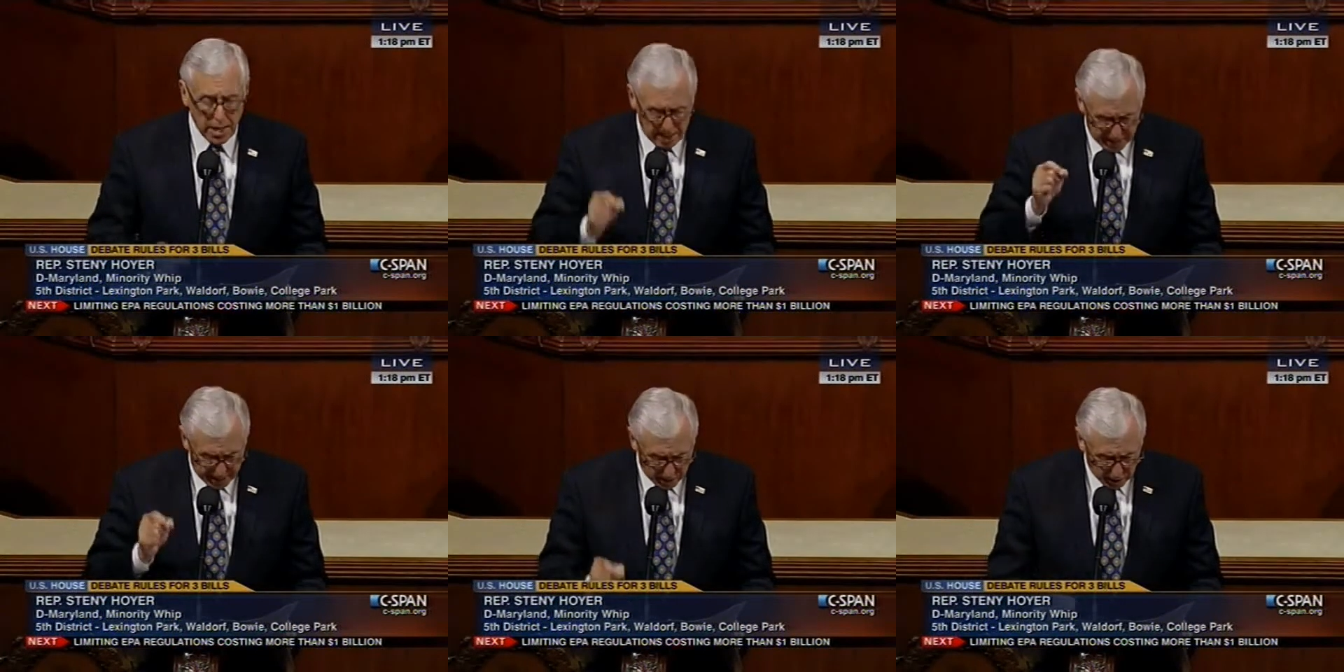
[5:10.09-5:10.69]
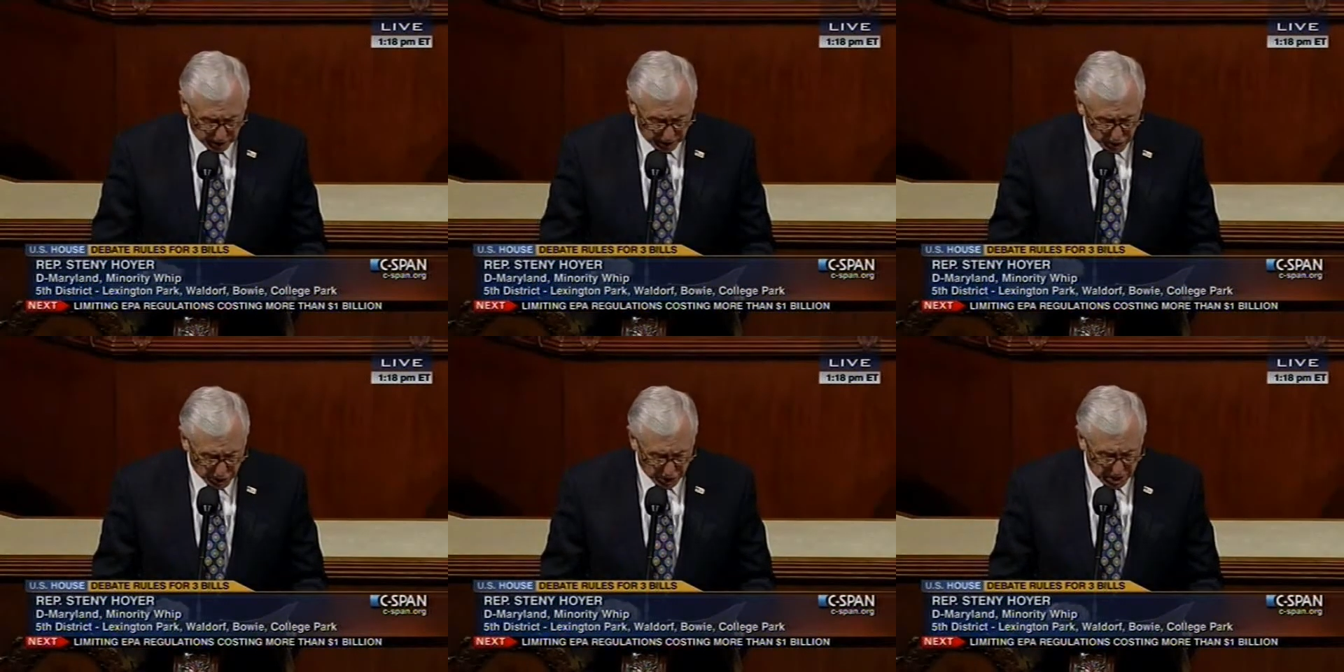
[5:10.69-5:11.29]

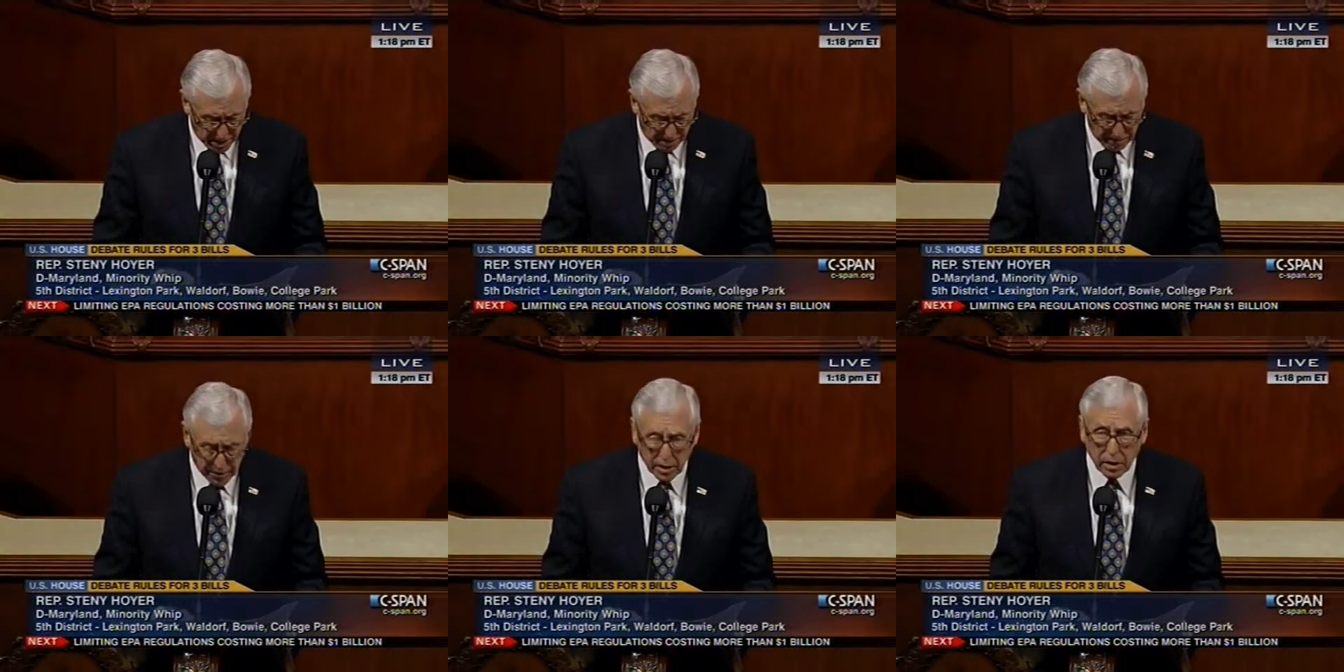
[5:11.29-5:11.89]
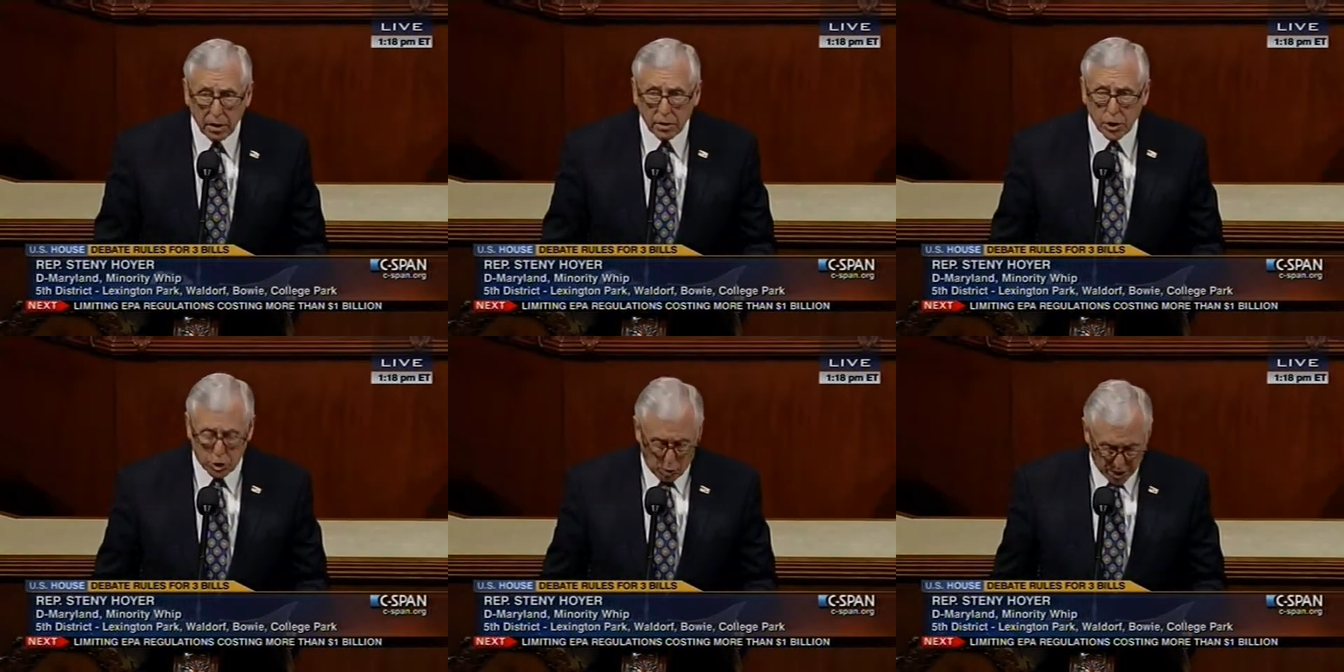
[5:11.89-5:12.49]
ill-conceived
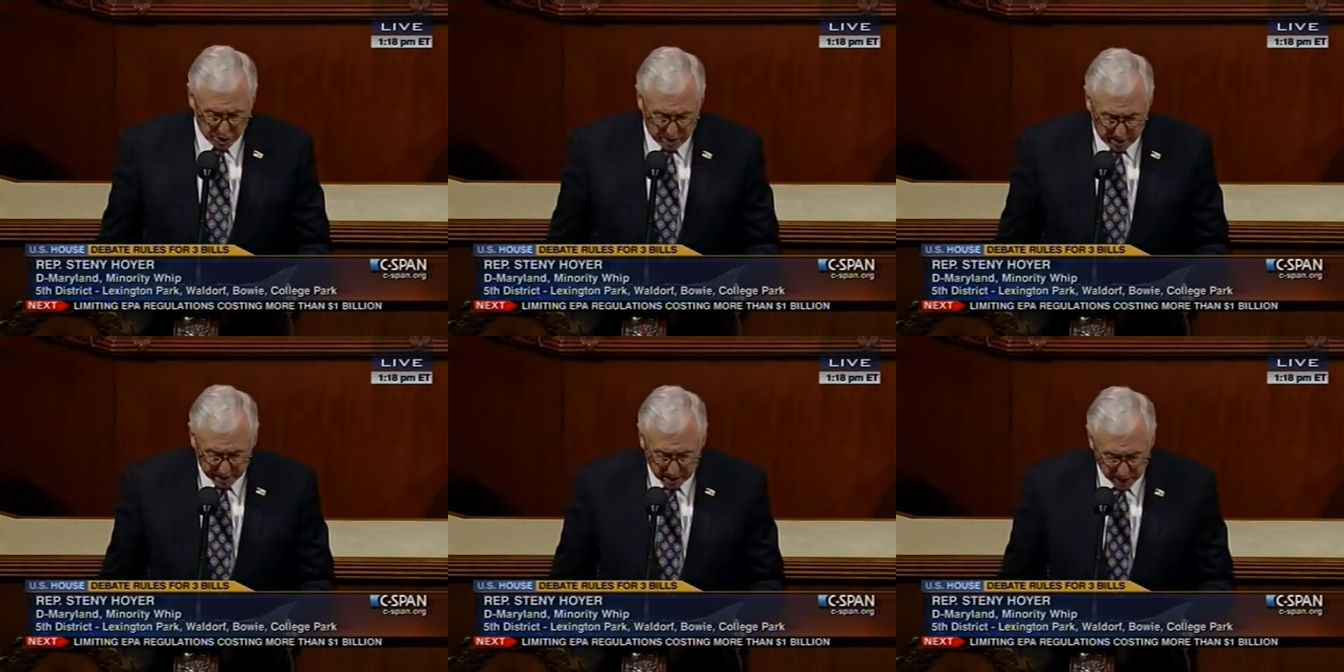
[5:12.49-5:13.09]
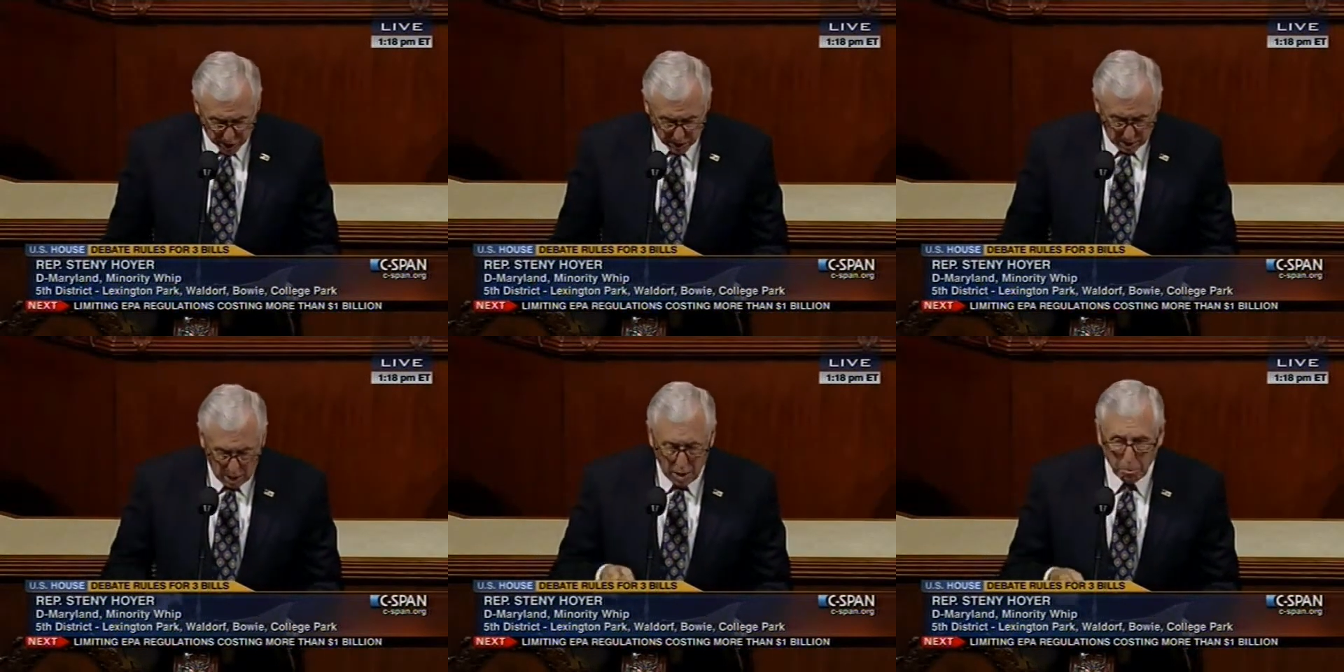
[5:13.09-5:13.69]
discretionary cuts
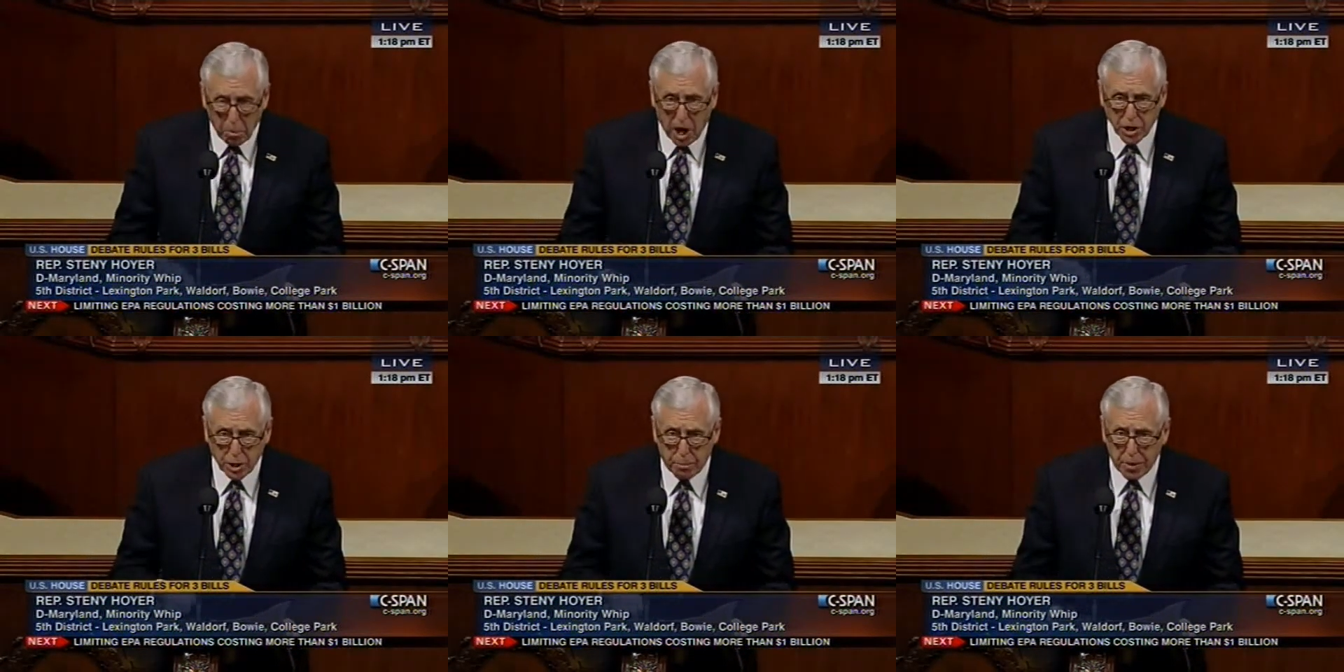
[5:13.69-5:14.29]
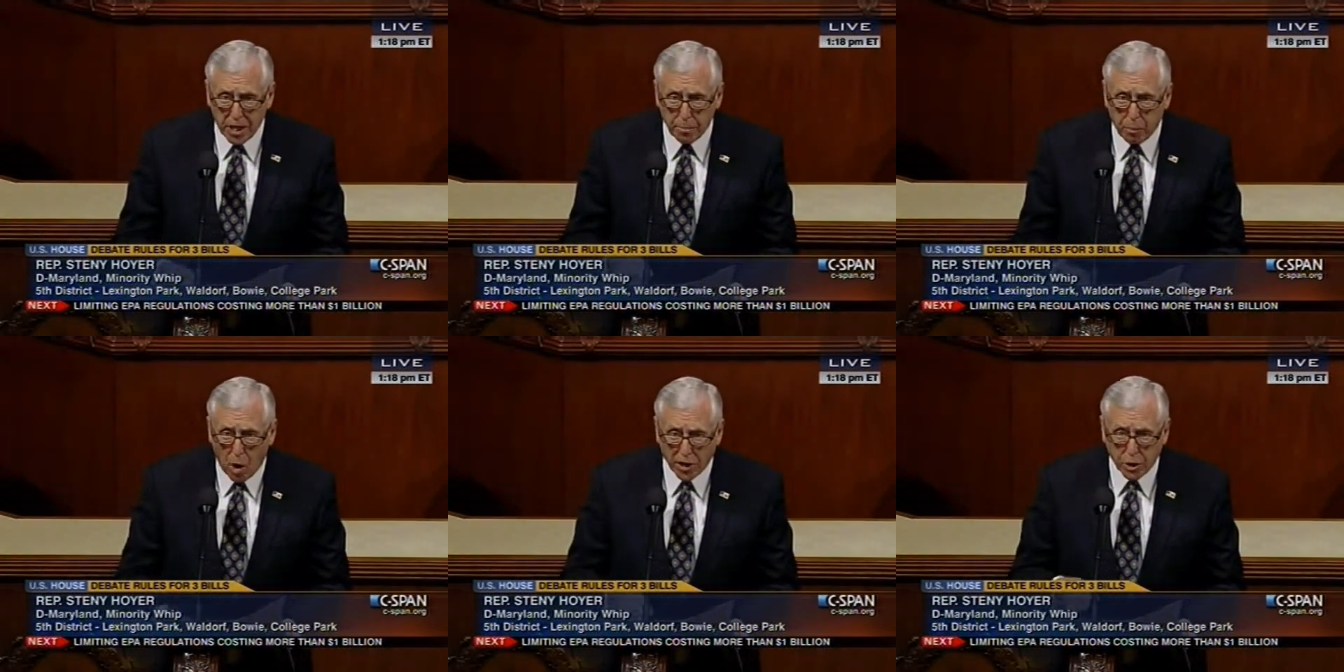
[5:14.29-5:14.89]
must be
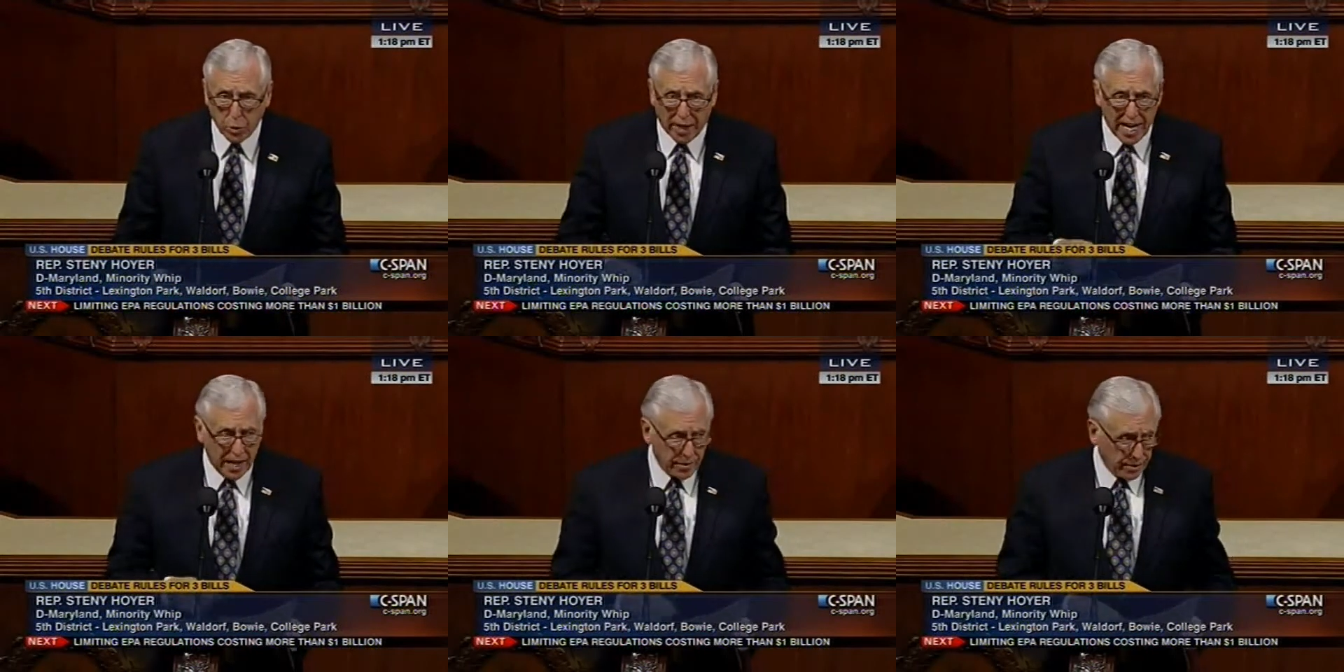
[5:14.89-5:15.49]
brought to an end.